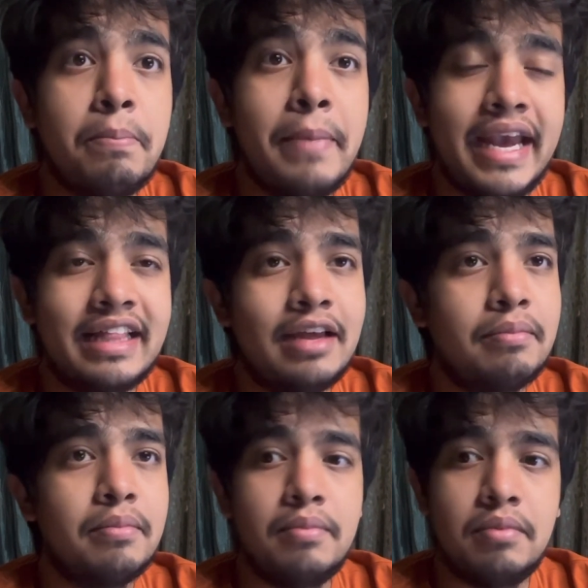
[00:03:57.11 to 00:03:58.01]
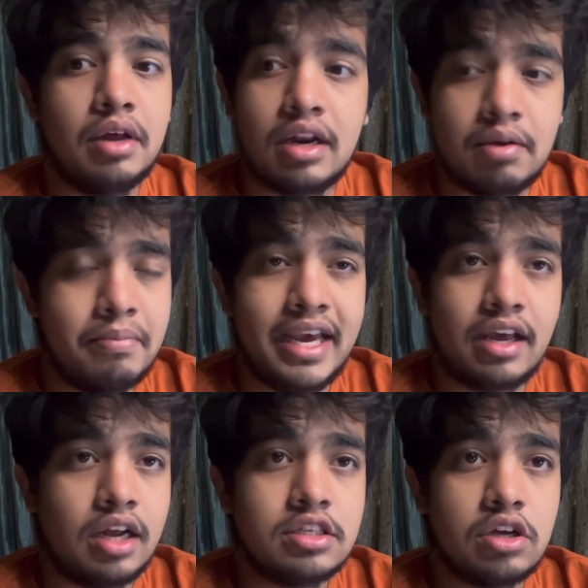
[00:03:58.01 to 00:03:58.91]
make them make
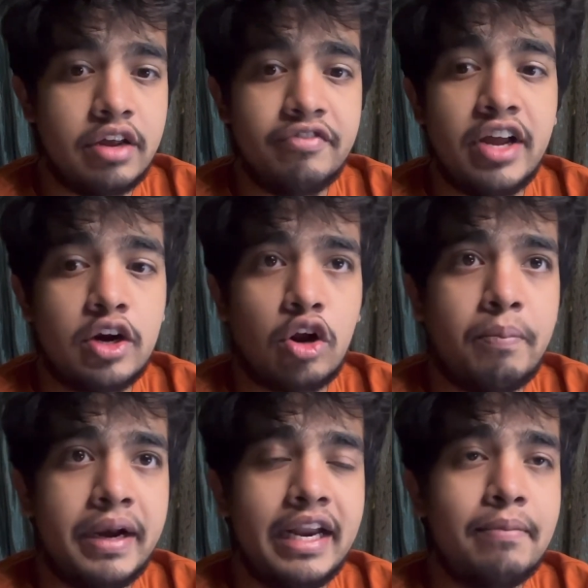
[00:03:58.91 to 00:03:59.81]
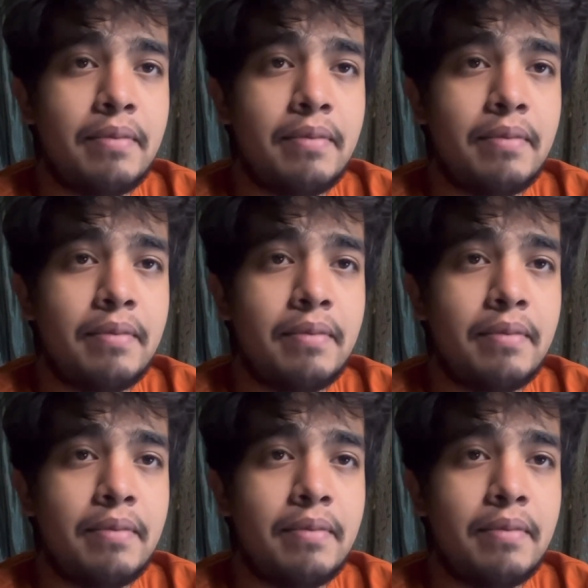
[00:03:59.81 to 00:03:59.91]
runs. If they are dropping deep,